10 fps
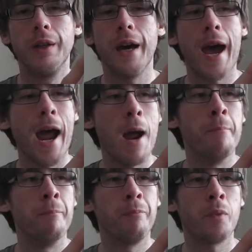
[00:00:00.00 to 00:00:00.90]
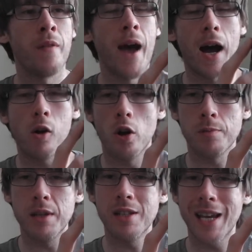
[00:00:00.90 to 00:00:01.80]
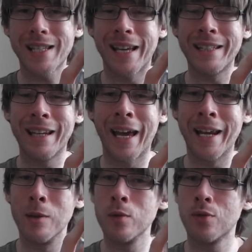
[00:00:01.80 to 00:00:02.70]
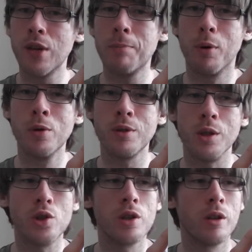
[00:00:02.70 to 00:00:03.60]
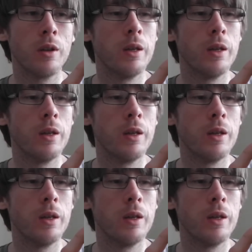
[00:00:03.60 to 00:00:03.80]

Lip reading: and that cost me £6.99 and it was free postage.